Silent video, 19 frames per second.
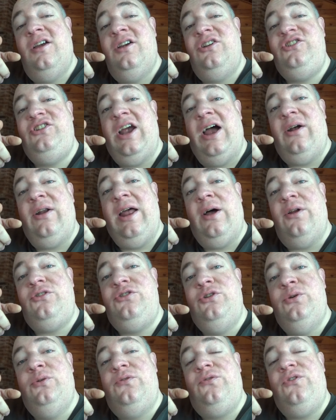Shout out
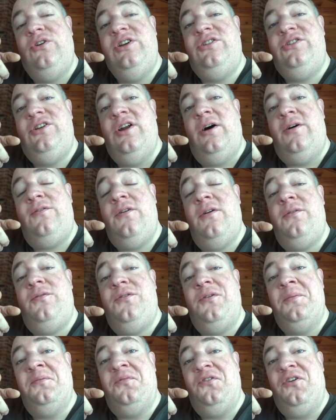to Free Stuff
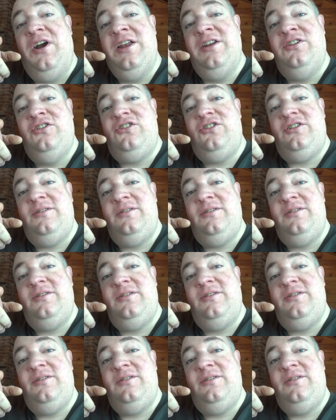from Friends.